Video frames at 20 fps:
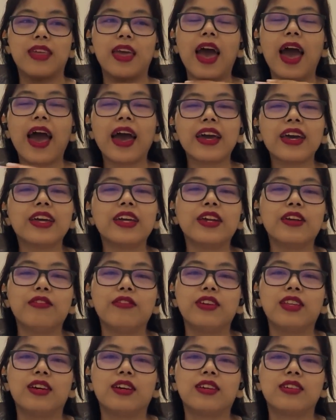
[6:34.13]
angry
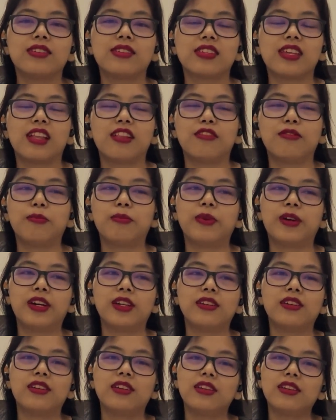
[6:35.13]
with herself. But